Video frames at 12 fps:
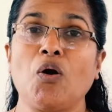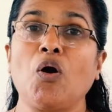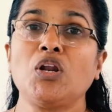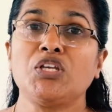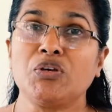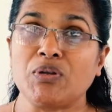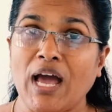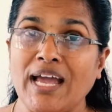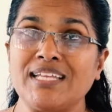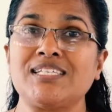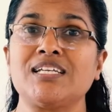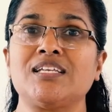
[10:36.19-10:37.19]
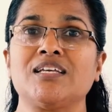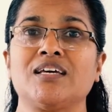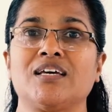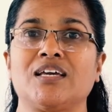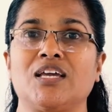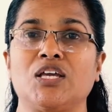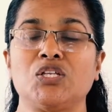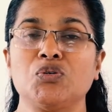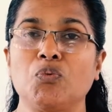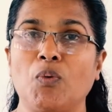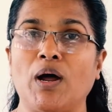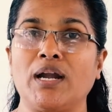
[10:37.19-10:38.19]
all united into
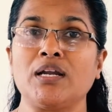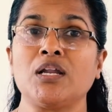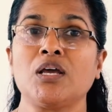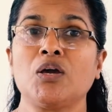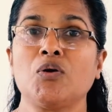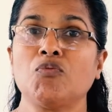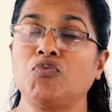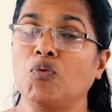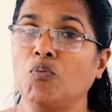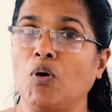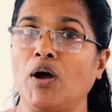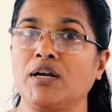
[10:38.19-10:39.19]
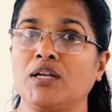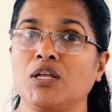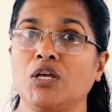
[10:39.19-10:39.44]
one for what?